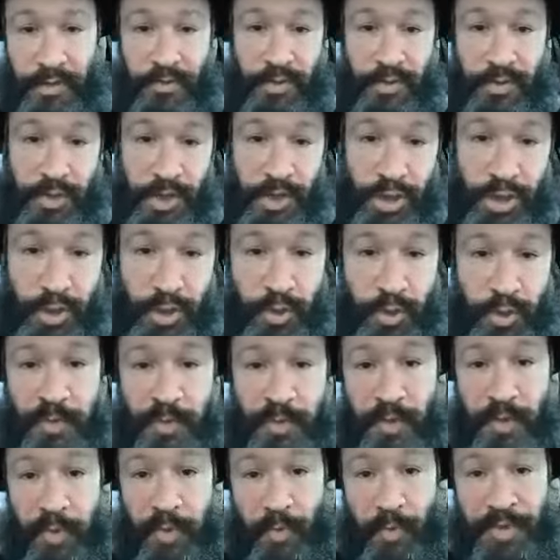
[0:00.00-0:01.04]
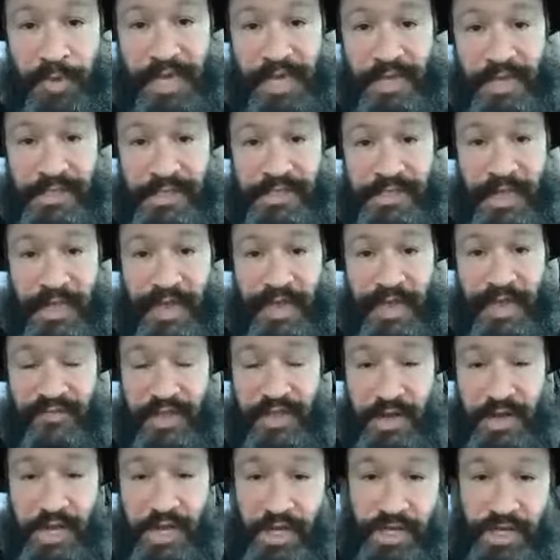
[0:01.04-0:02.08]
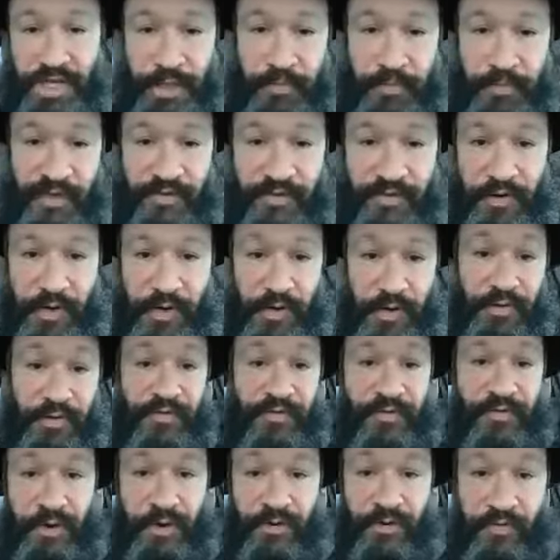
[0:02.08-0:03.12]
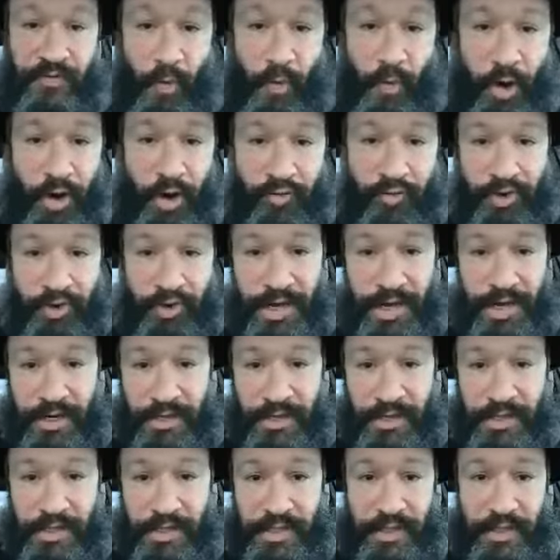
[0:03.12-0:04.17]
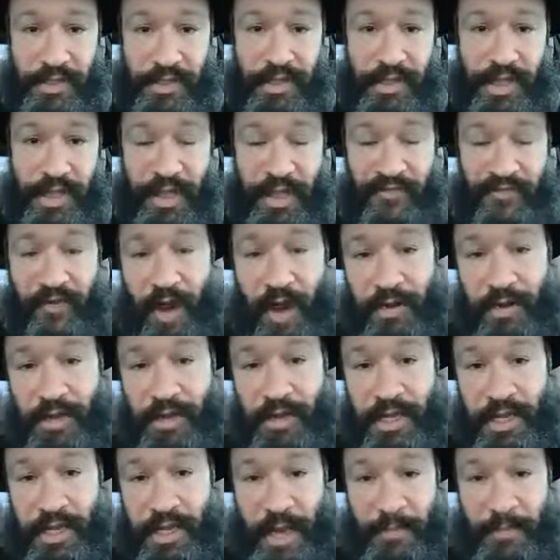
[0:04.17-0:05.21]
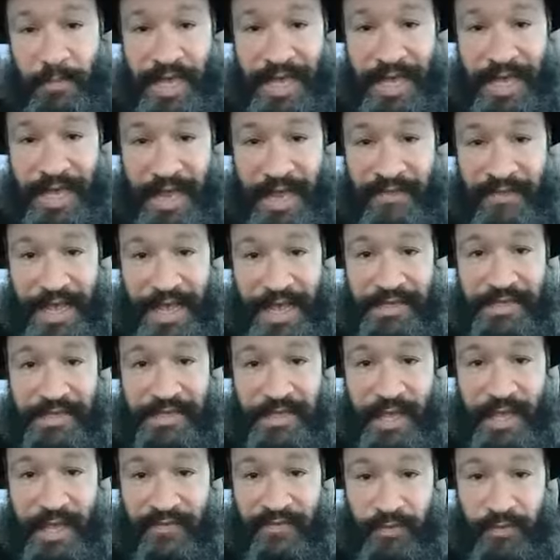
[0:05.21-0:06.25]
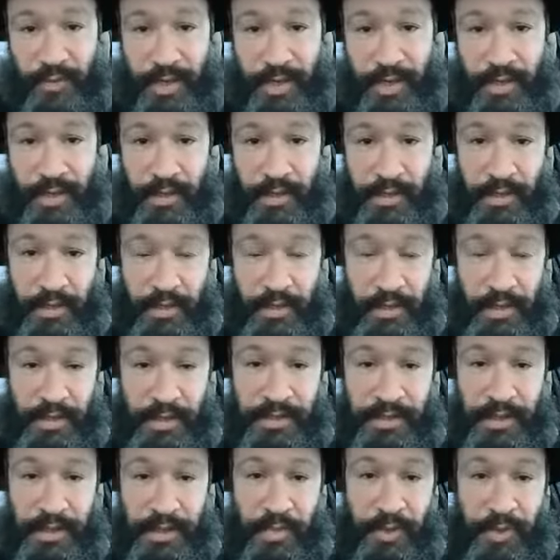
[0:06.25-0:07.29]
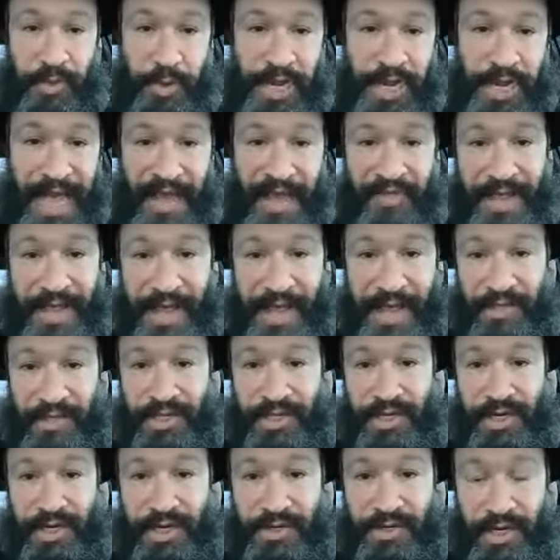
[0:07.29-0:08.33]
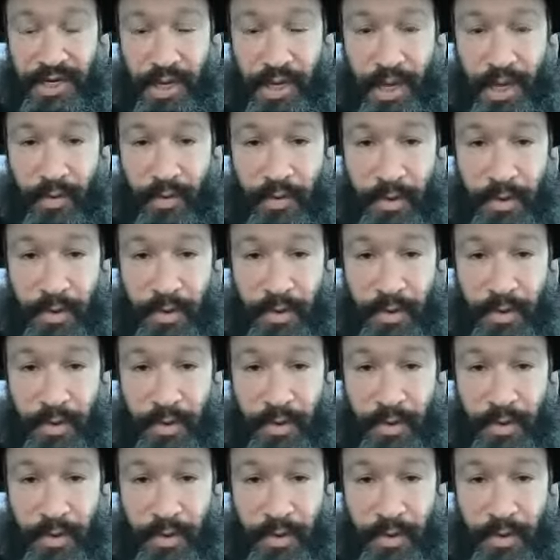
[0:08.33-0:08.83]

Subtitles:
the Jewish people being enslaved in Egypt for 400 years, and finally coming out of that slavery some 3,500 years ago.